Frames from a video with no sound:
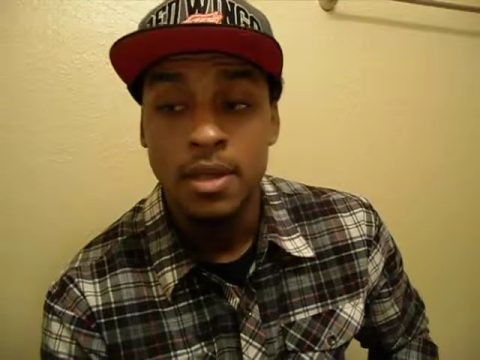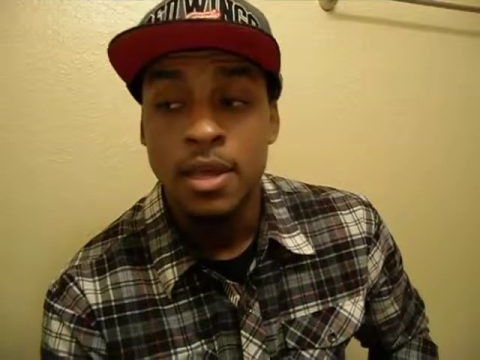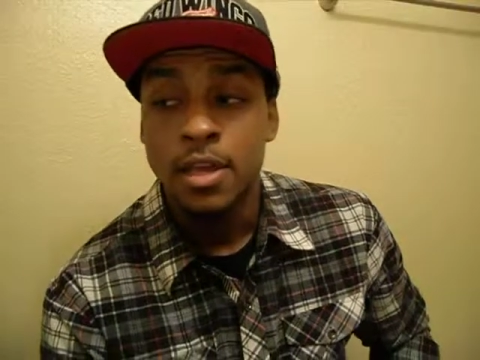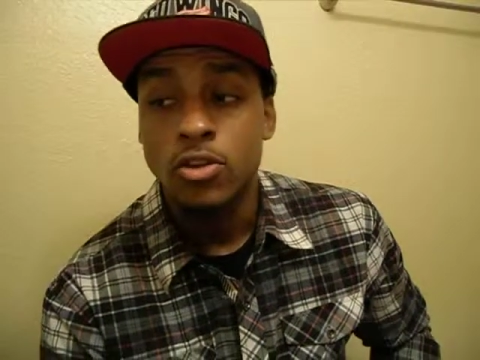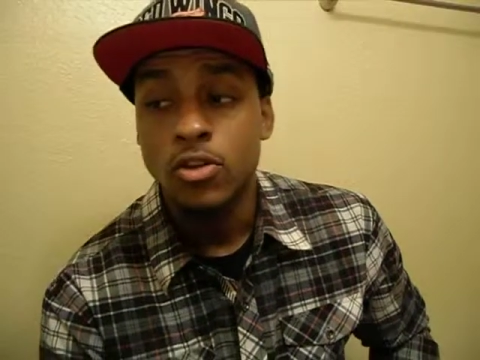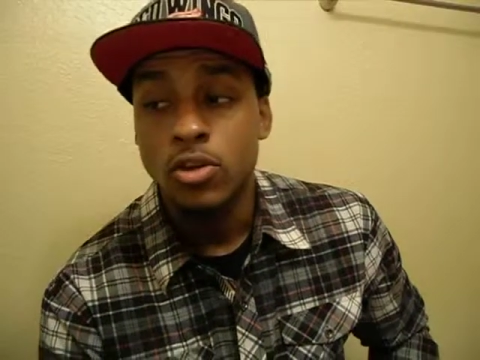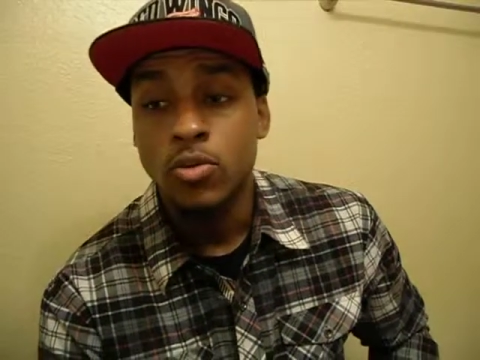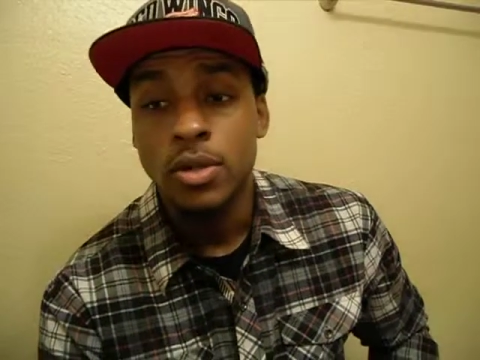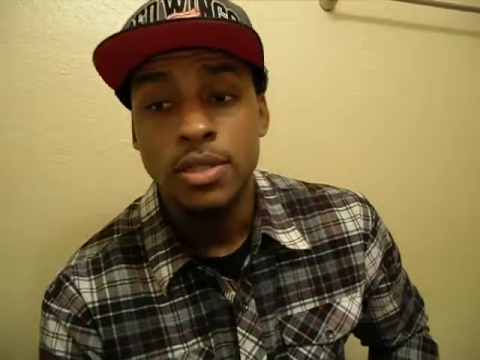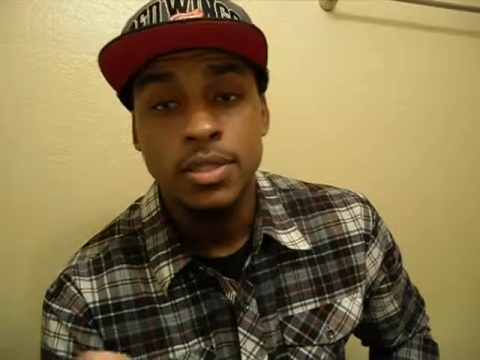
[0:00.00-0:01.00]
You know, you wouldn't
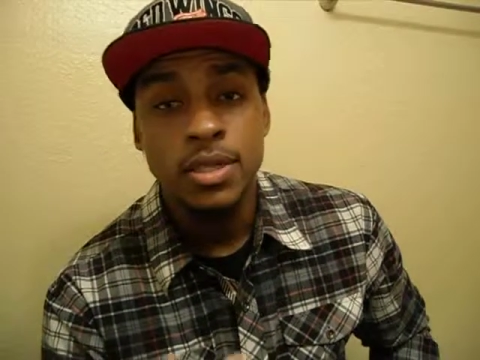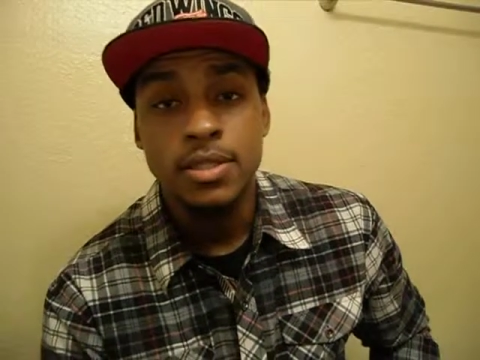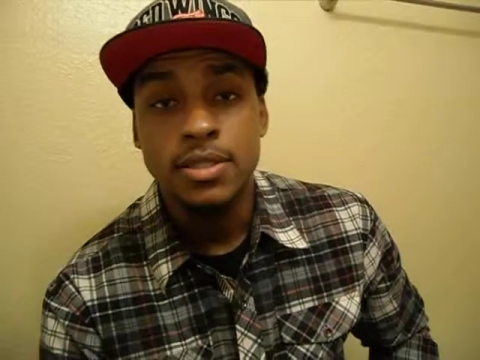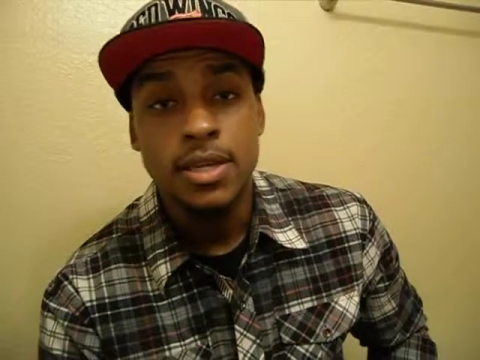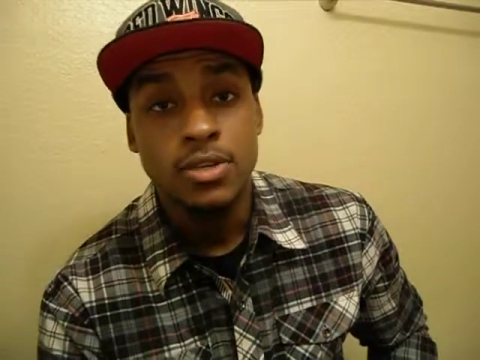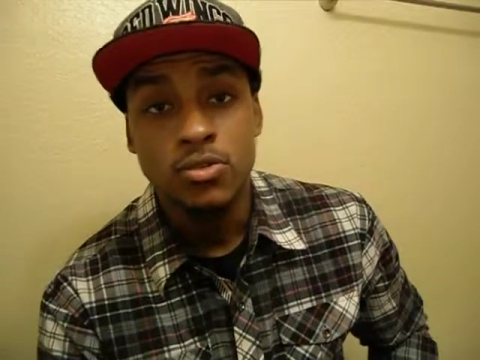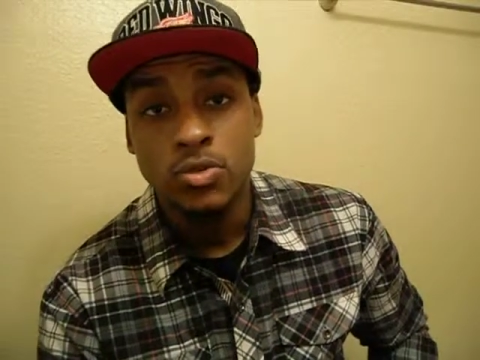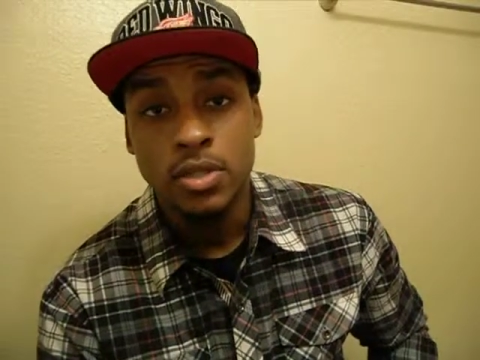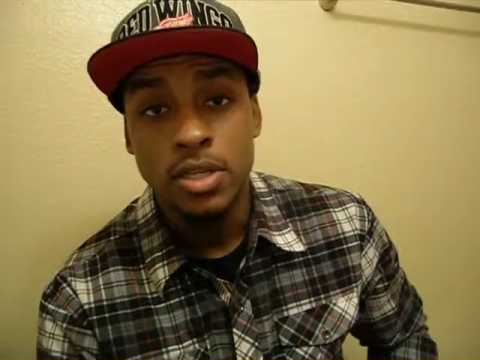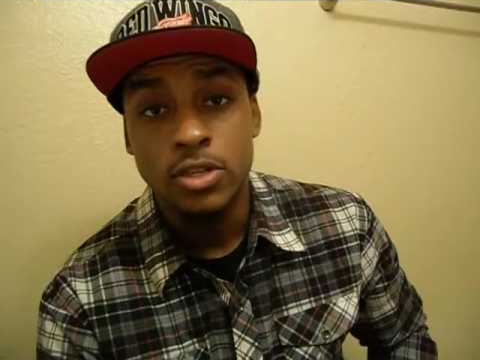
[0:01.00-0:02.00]
have said the things you
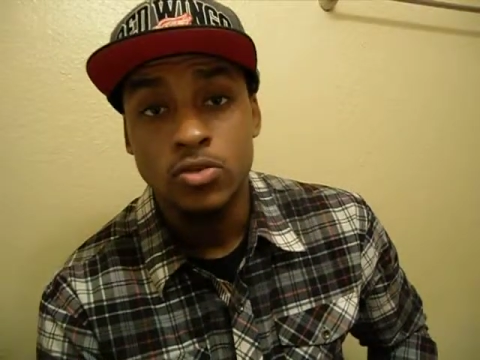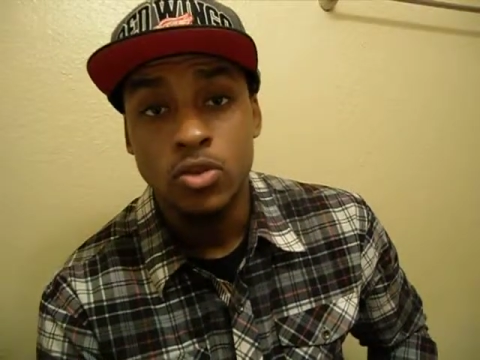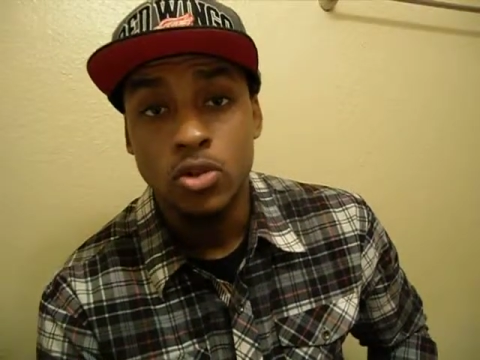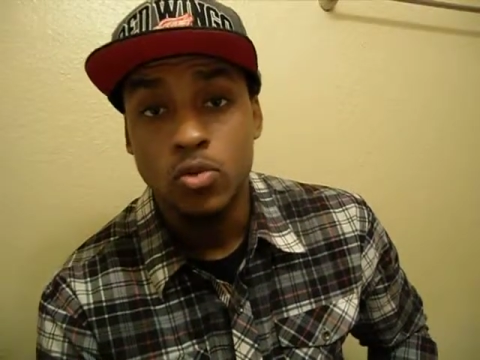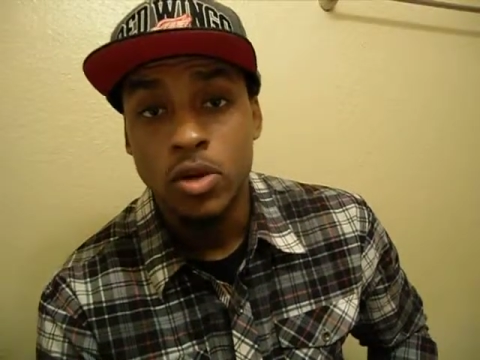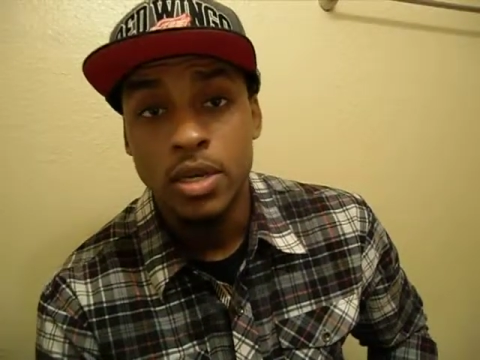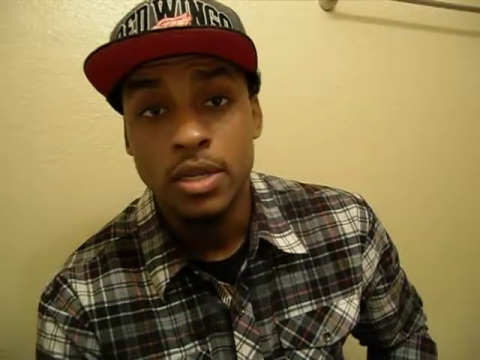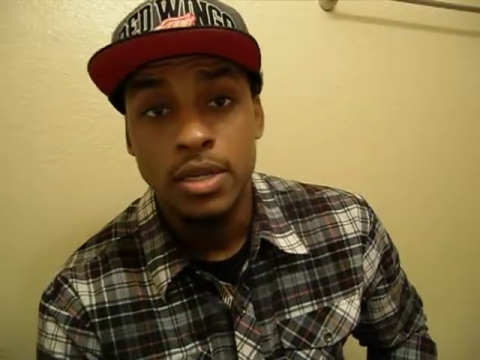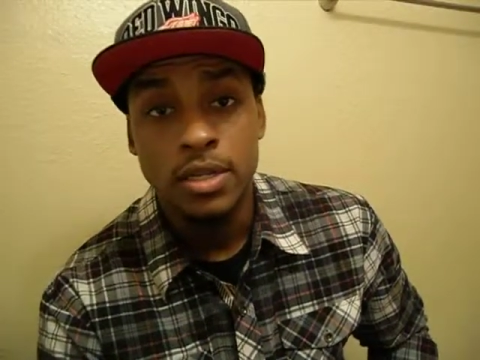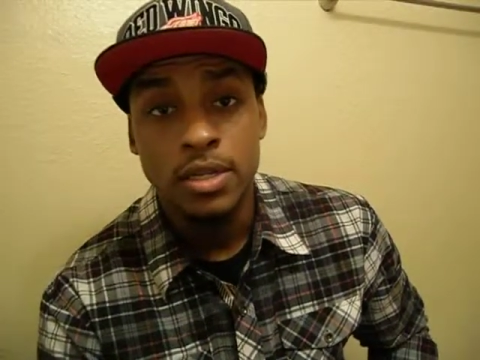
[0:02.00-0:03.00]
said. You know, you wouldn't have did
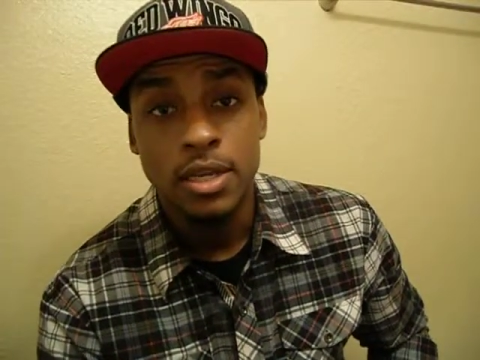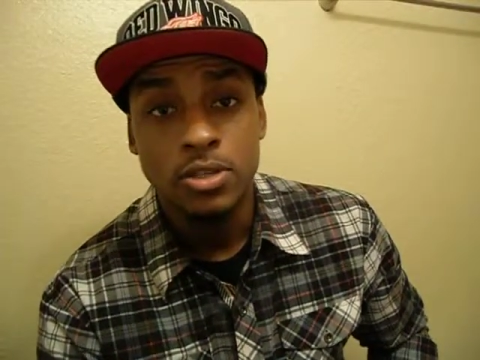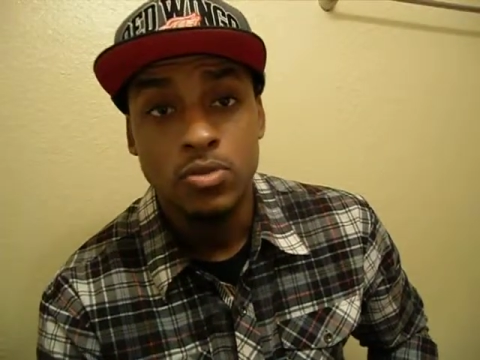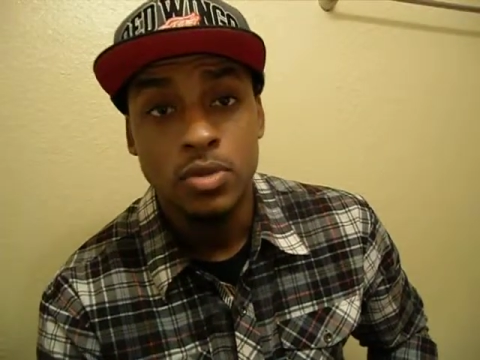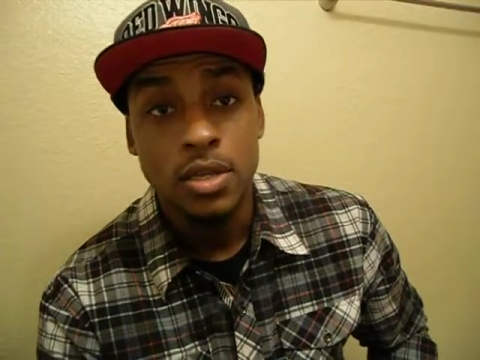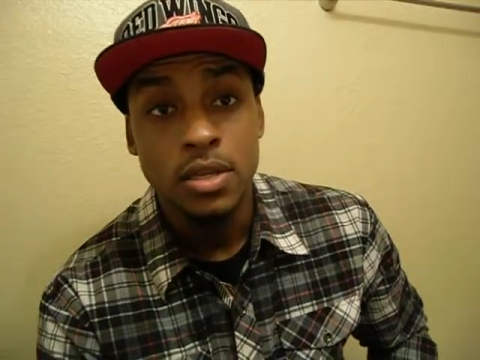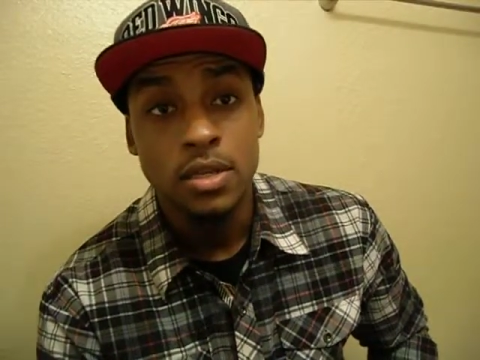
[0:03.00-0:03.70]
the things you did.